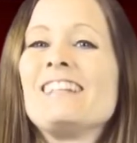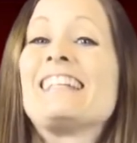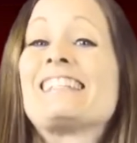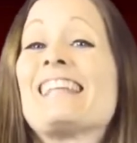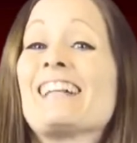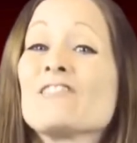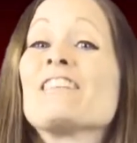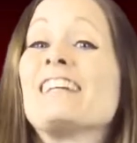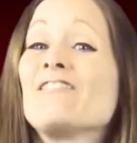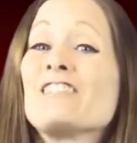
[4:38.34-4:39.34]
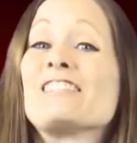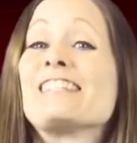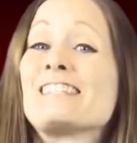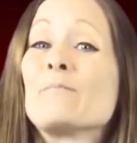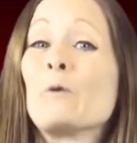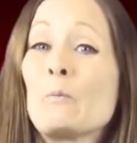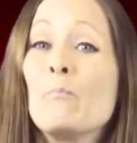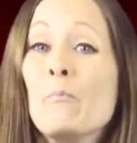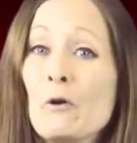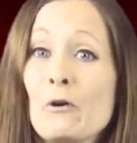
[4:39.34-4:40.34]
it's that irresistible
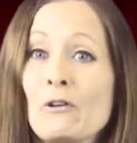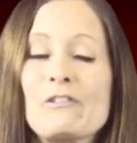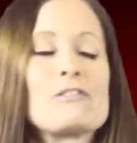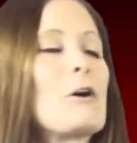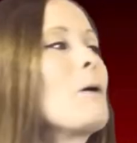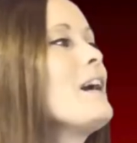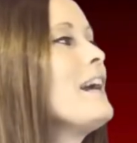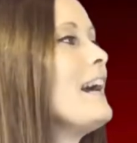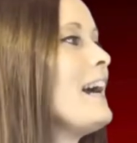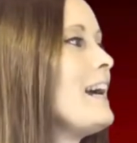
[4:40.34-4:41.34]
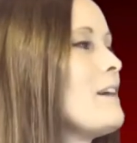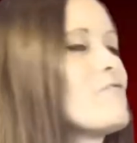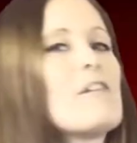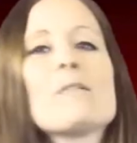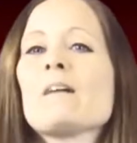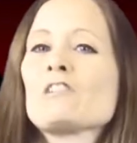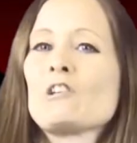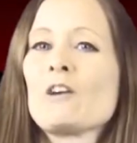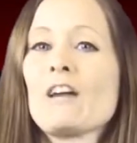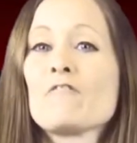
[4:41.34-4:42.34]
pull so and um, very much
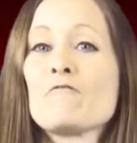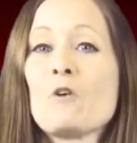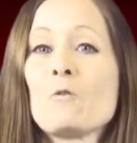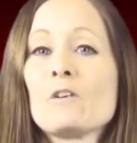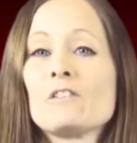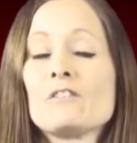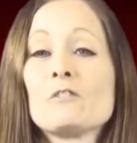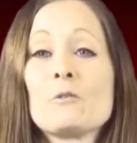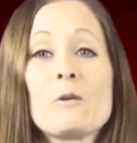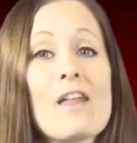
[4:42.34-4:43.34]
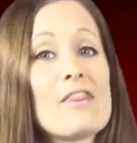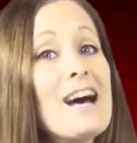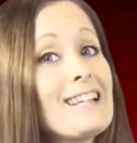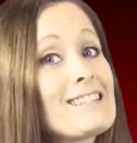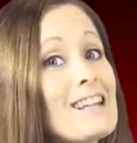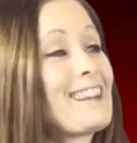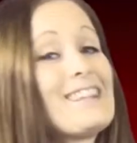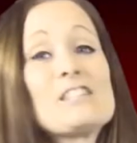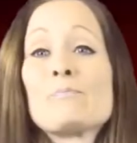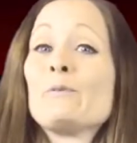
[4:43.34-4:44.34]
looking forward to that.
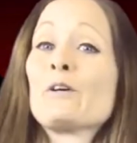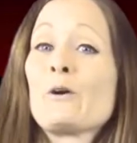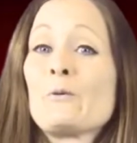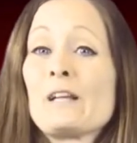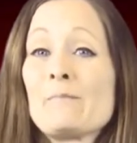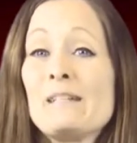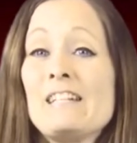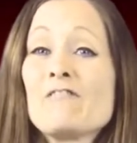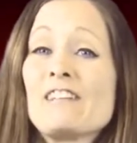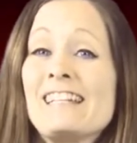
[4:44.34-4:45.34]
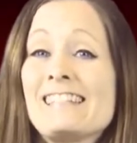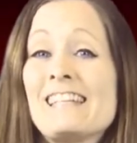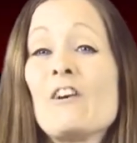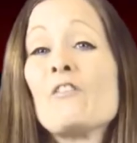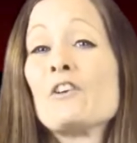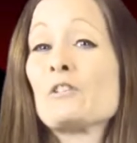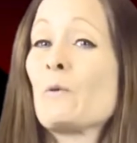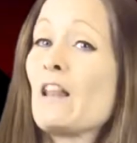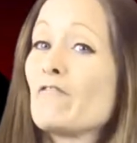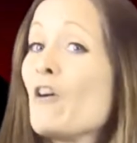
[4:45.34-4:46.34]
This book will be releasing on the
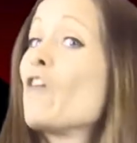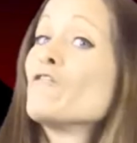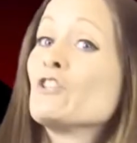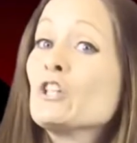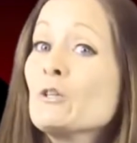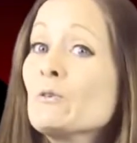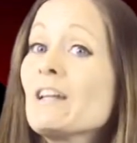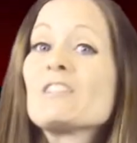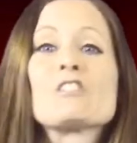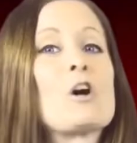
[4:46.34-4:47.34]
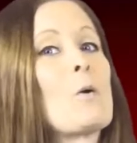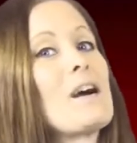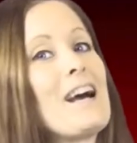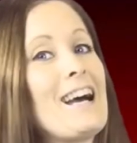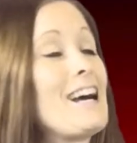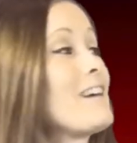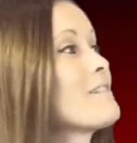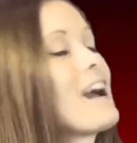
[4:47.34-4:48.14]
12th of June, so uh,